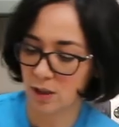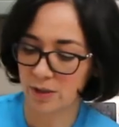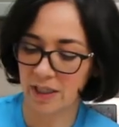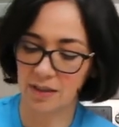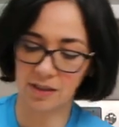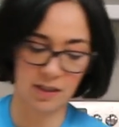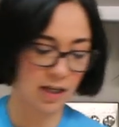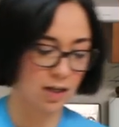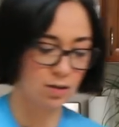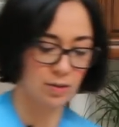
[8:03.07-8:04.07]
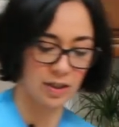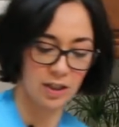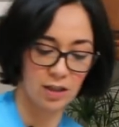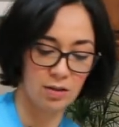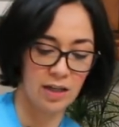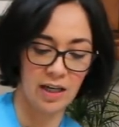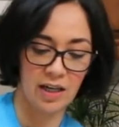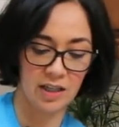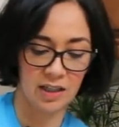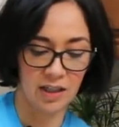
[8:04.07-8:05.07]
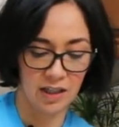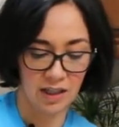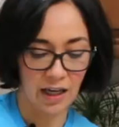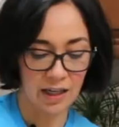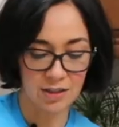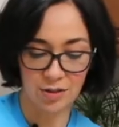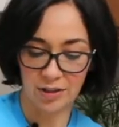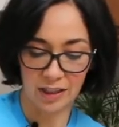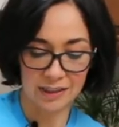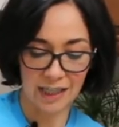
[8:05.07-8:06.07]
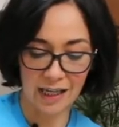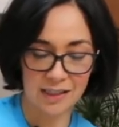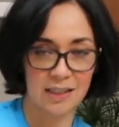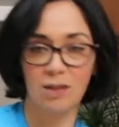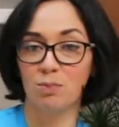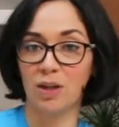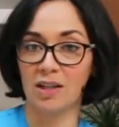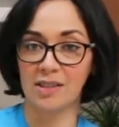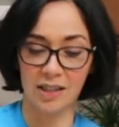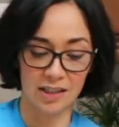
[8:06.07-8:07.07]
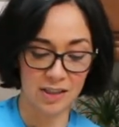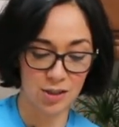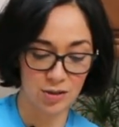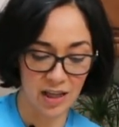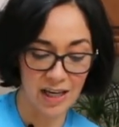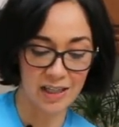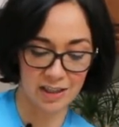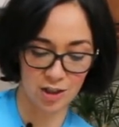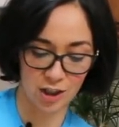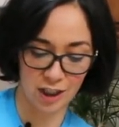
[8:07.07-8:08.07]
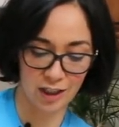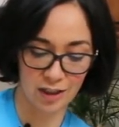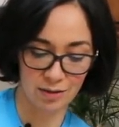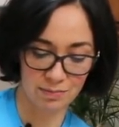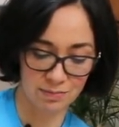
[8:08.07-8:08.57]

Okay, so now we're gonna go ahead and do the exact same process to the eight inch cake.